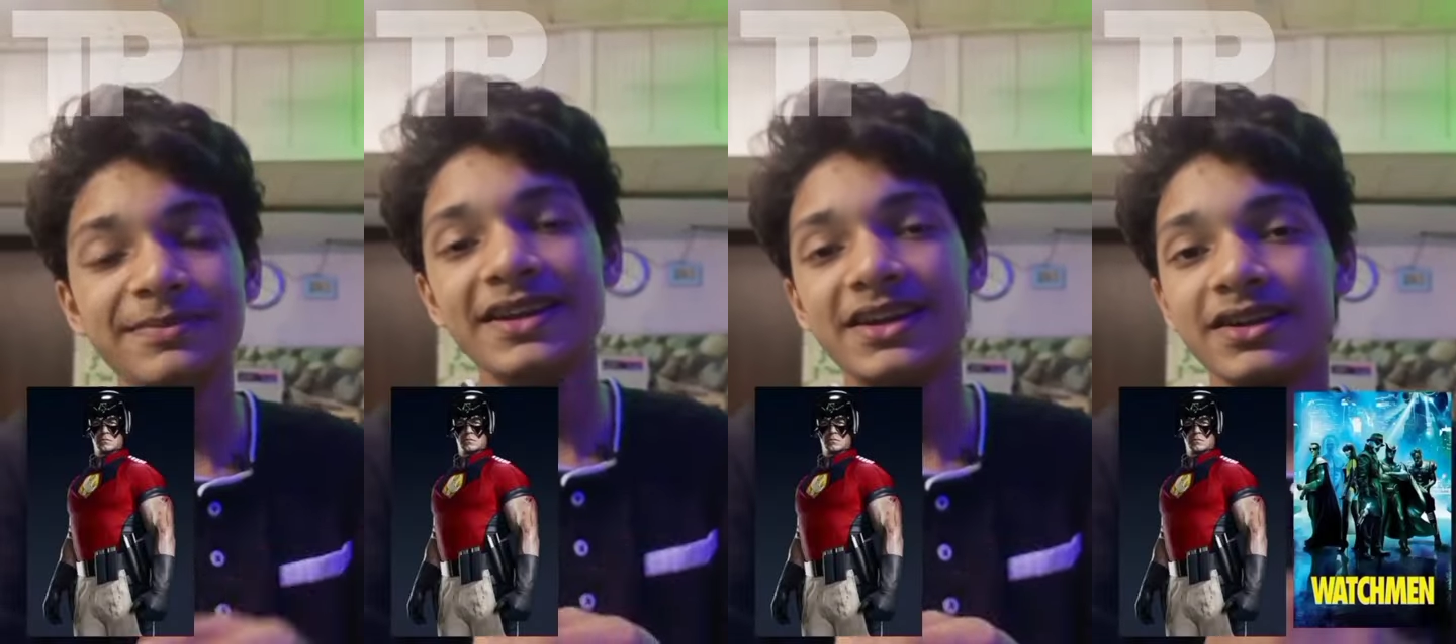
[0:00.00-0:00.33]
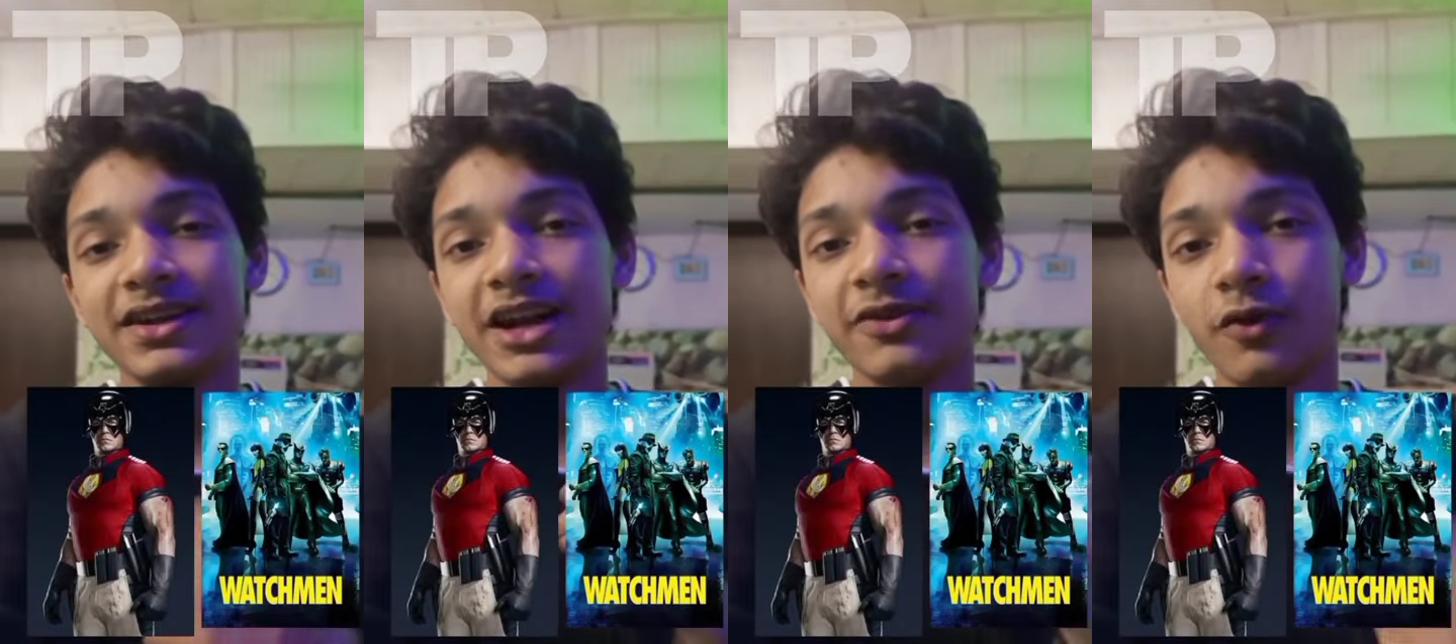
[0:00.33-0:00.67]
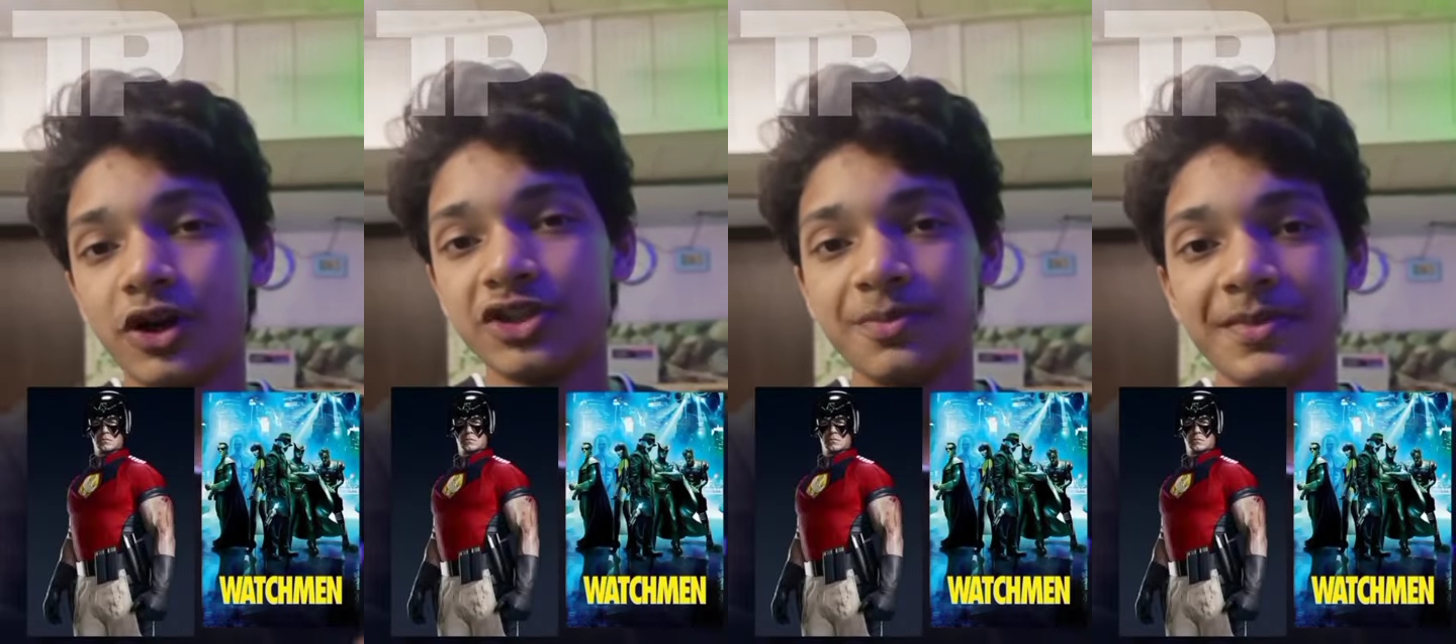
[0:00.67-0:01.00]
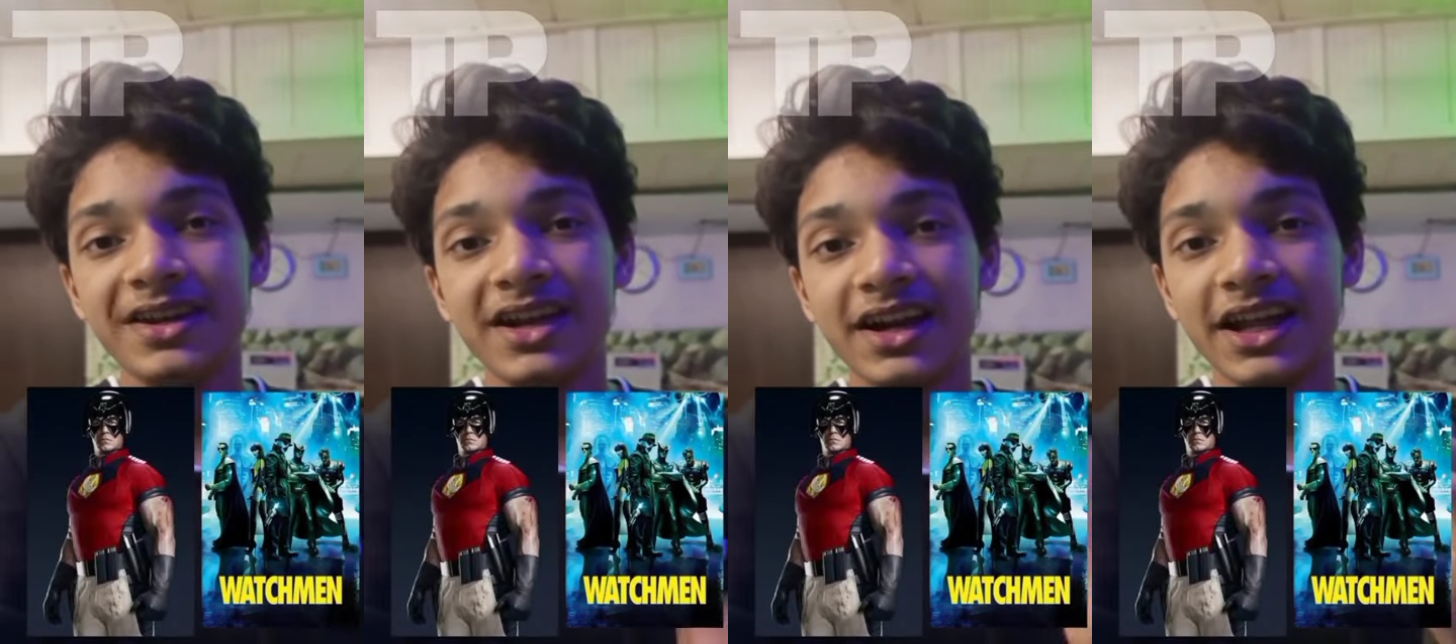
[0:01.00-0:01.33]
Peacemaker and
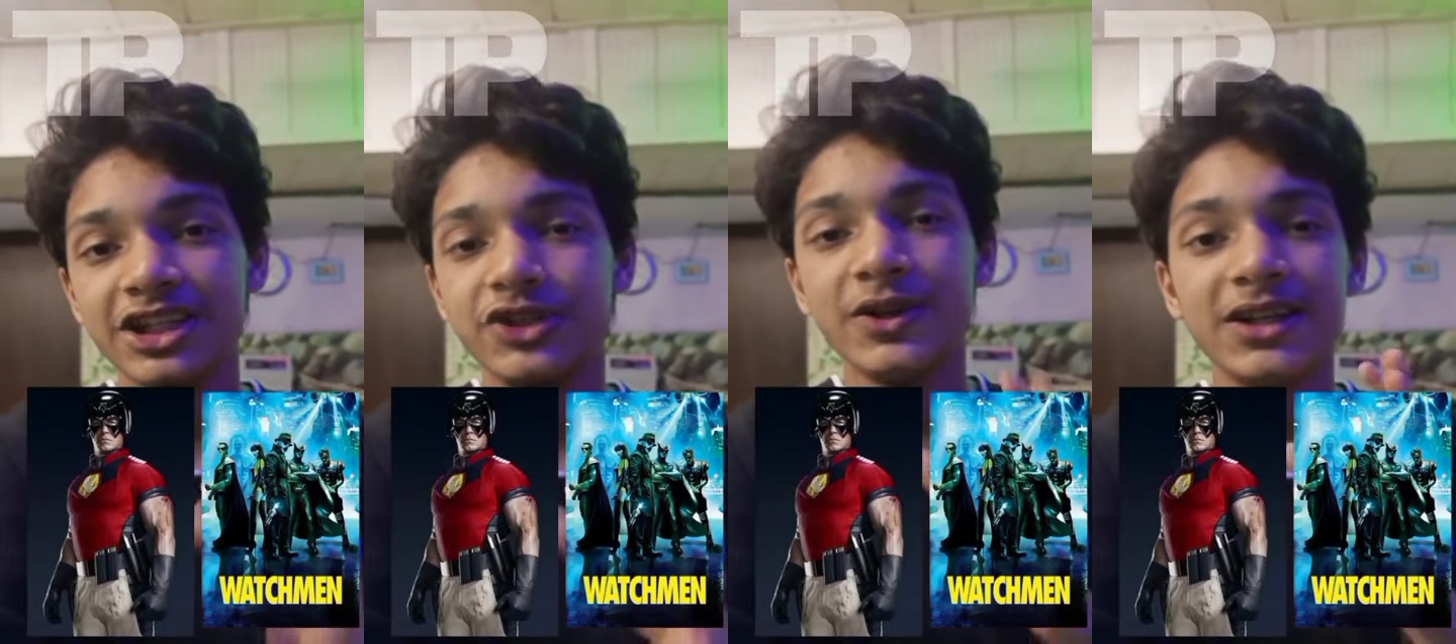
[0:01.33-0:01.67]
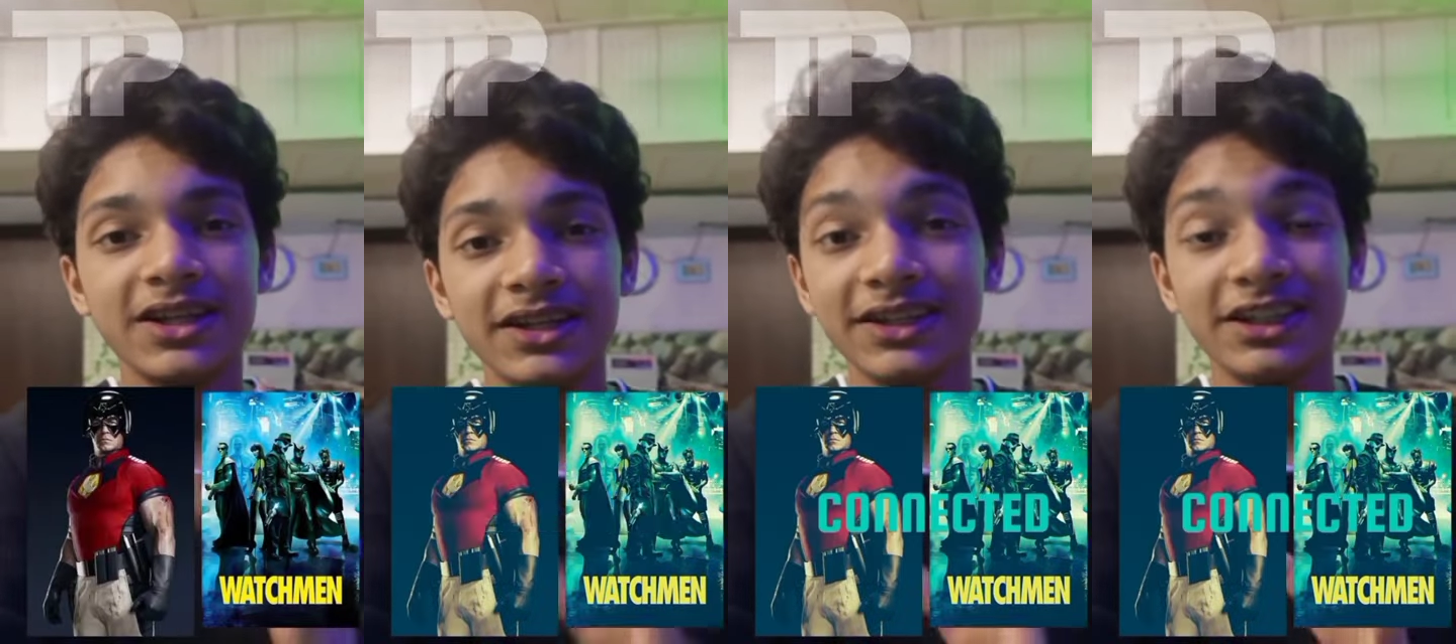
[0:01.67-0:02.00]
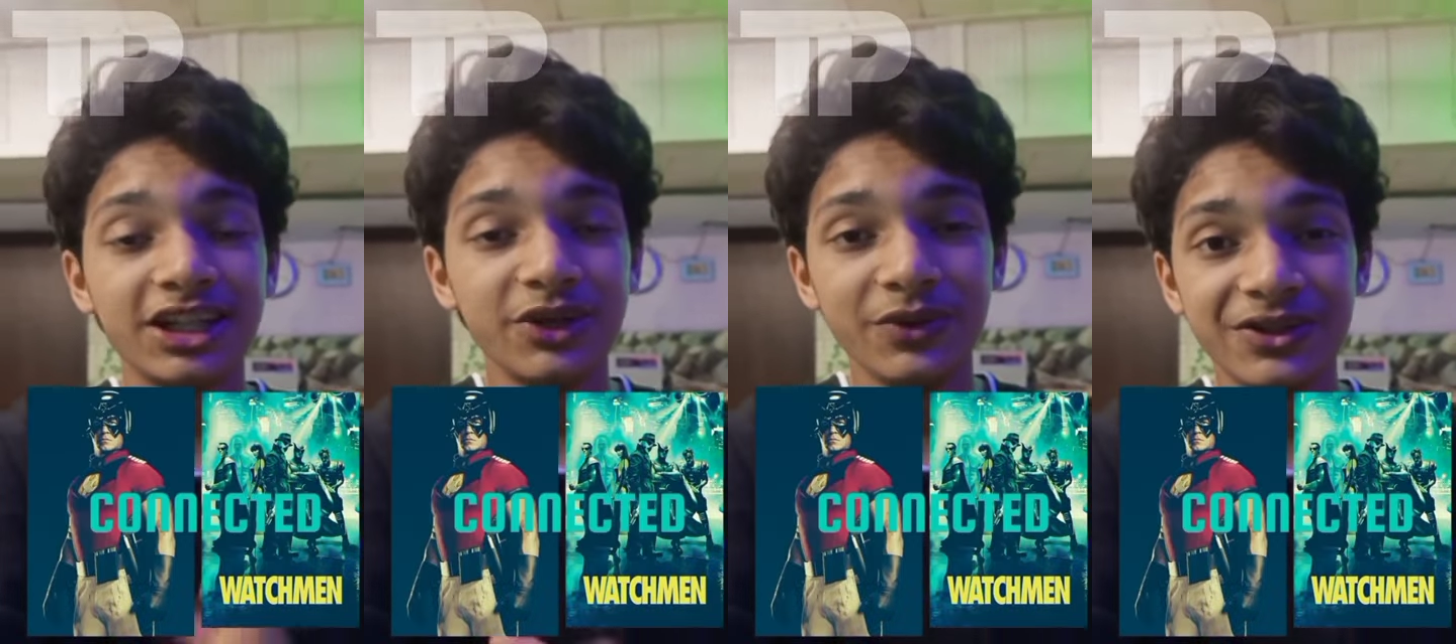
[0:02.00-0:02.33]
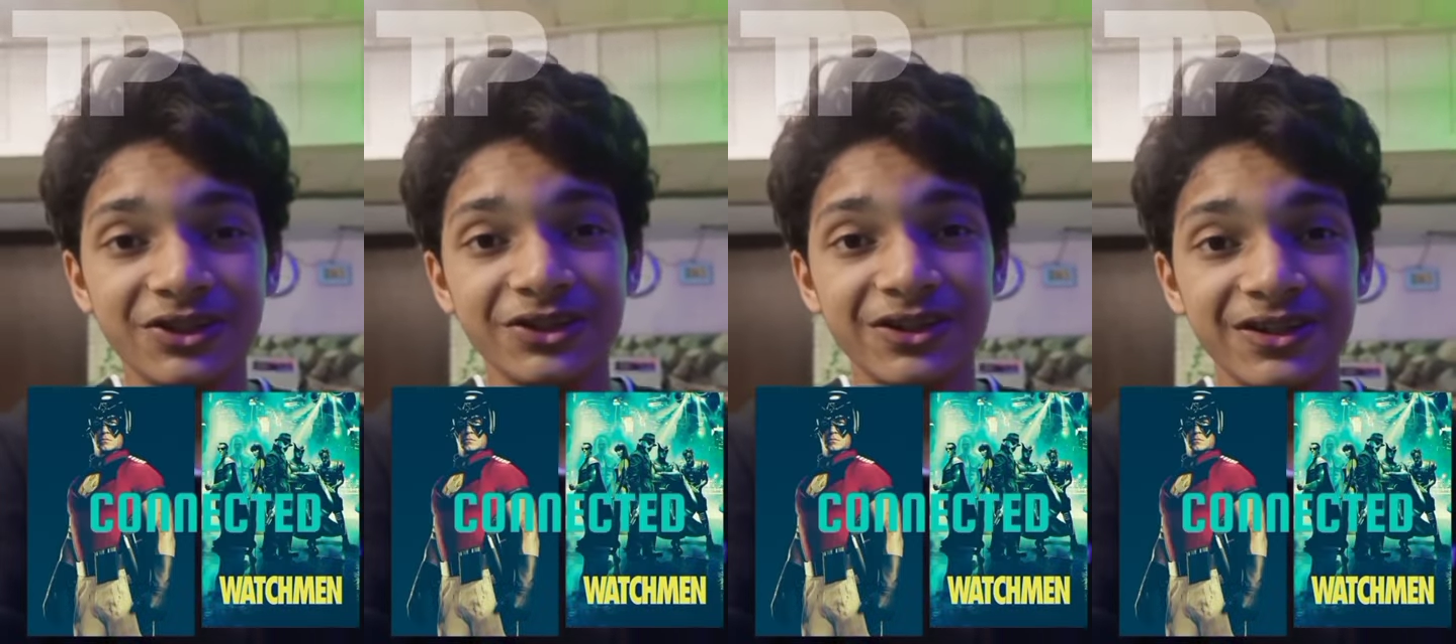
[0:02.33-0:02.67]
Watchmen are actually connected
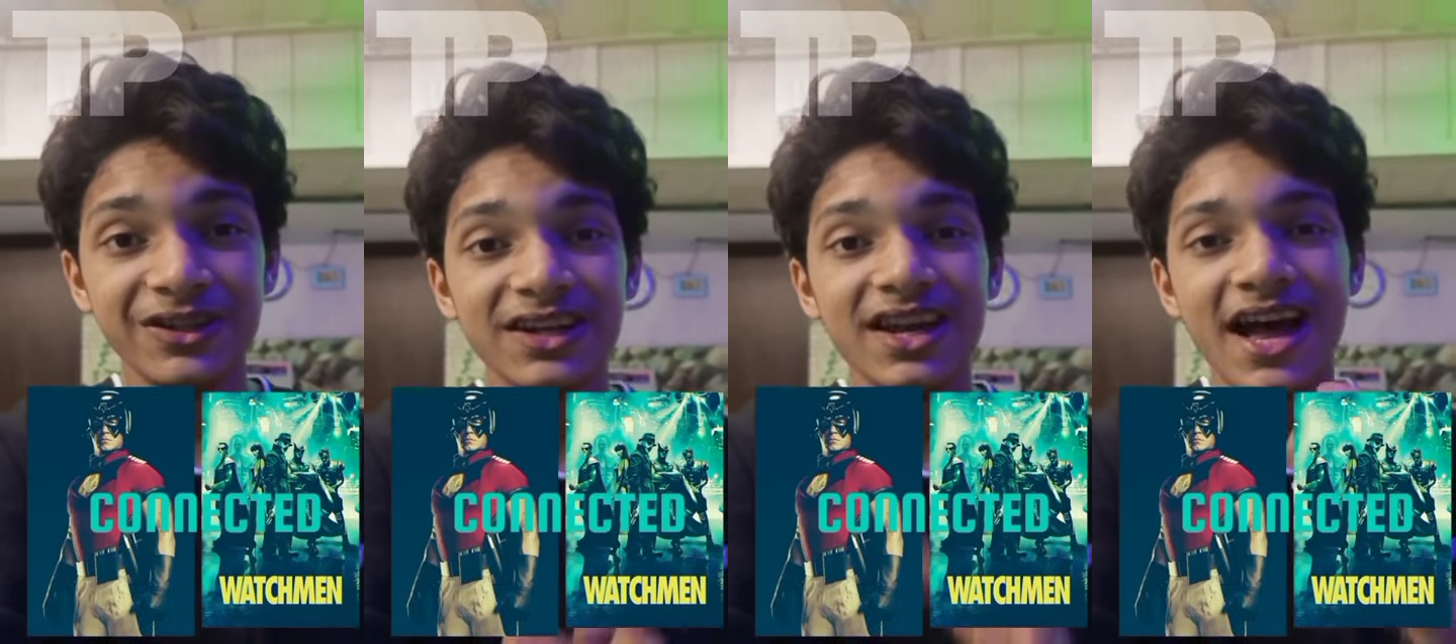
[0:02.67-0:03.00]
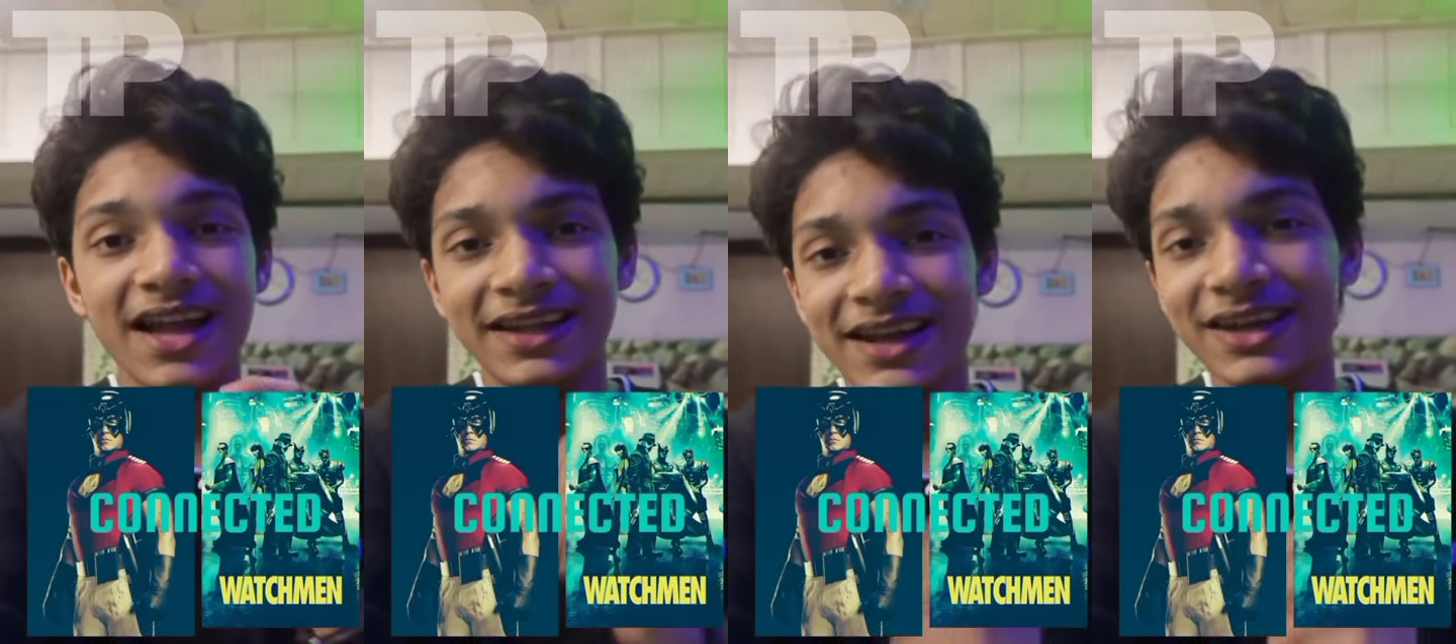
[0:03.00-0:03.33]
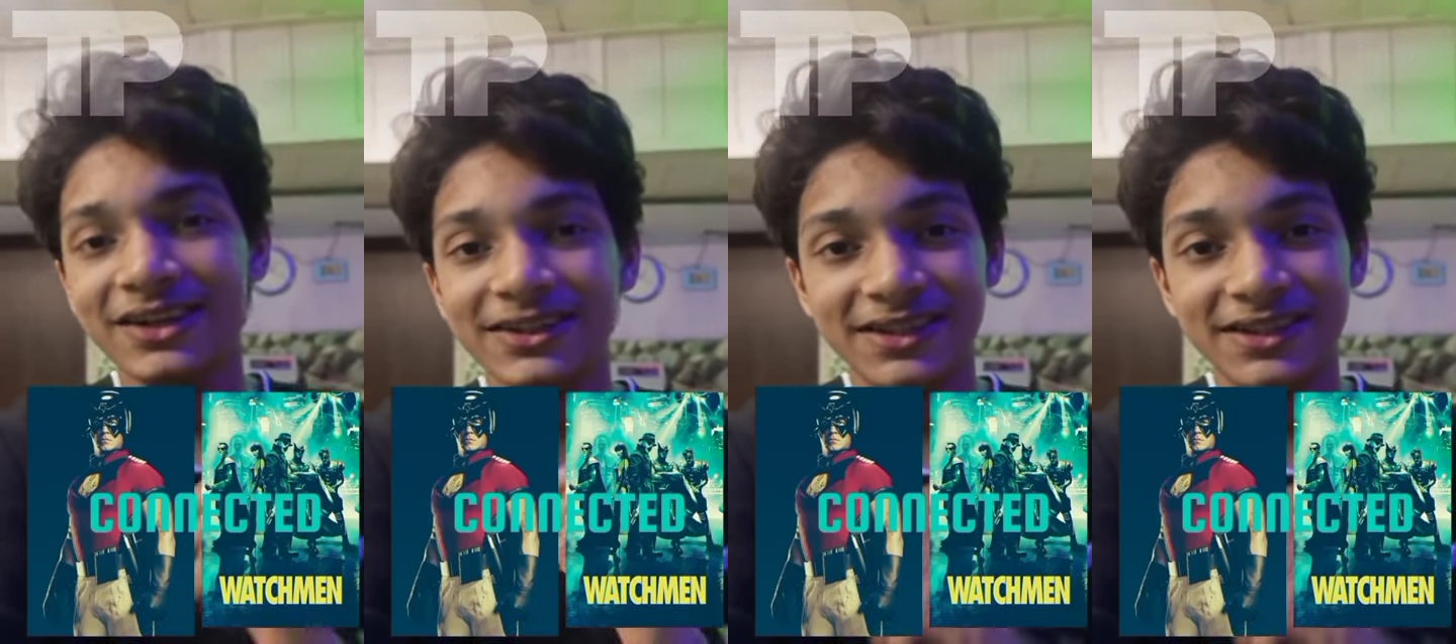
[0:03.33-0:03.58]
to each other, and